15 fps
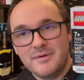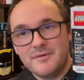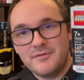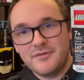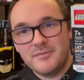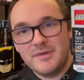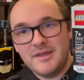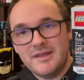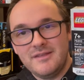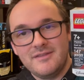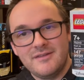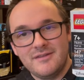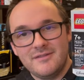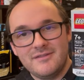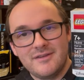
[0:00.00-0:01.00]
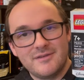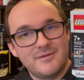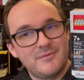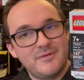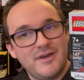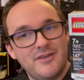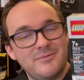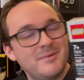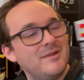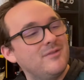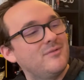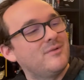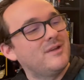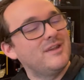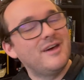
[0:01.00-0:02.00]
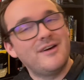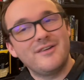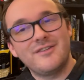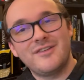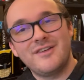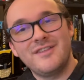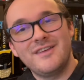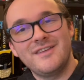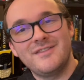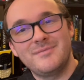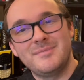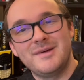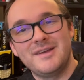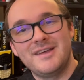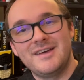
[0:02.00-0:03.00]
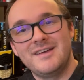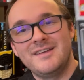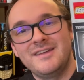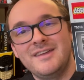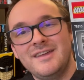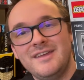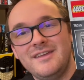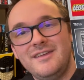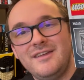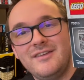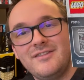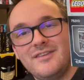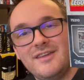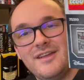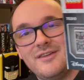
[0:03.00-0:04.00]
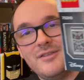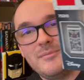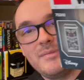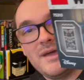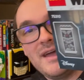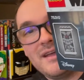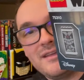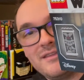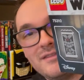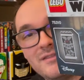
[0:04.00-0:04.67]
build for me to justify spending $20 on this, but you can see here the back.